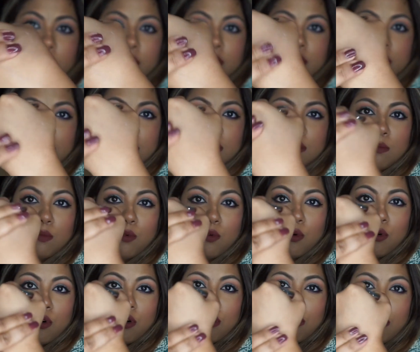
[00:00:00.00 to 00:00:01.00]
this is
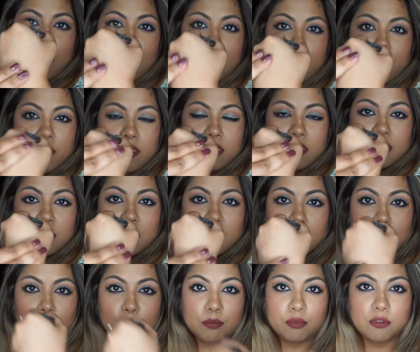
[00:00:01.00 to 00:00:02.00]
more of a
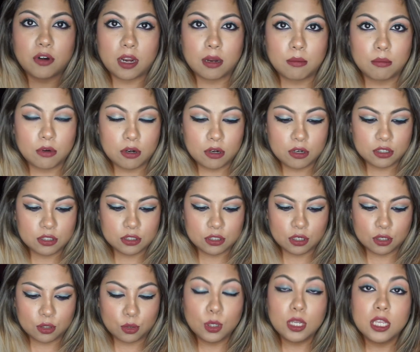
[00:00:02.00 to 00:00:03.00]
thick primer,
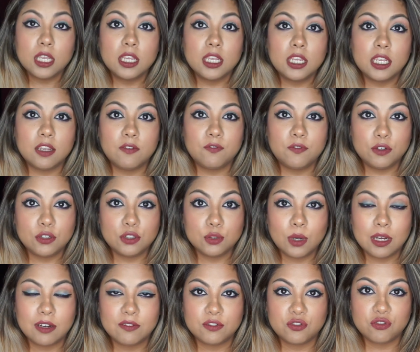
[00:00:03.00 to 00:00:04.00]
so if you do
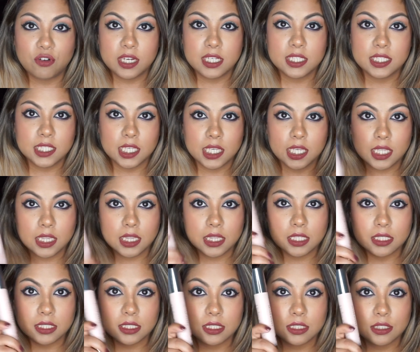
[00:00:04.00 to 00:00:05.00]
have dry skin,
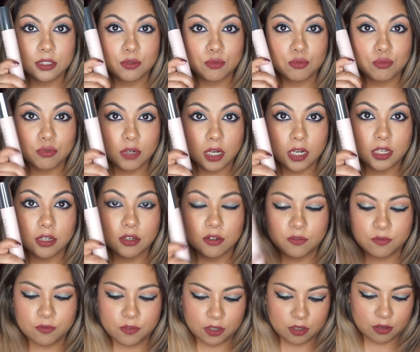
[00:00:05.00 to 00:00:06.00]
this is really good
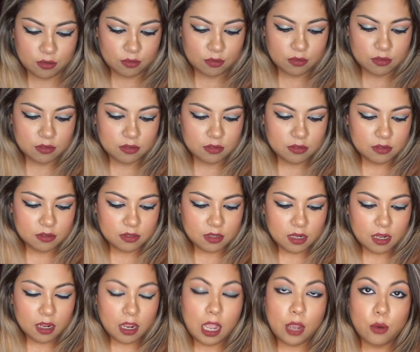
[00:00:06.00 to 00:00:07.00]
for you.
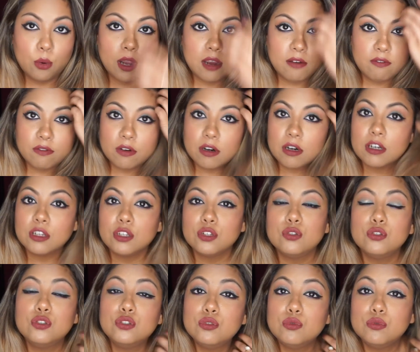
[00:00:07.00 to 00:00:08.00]
However,
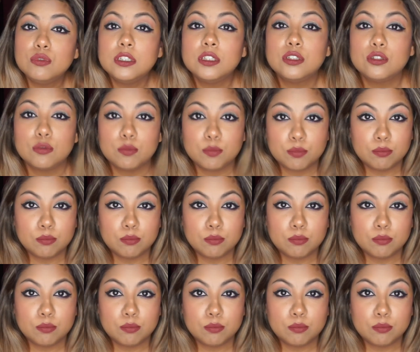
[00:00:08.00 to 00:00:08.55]
you do need to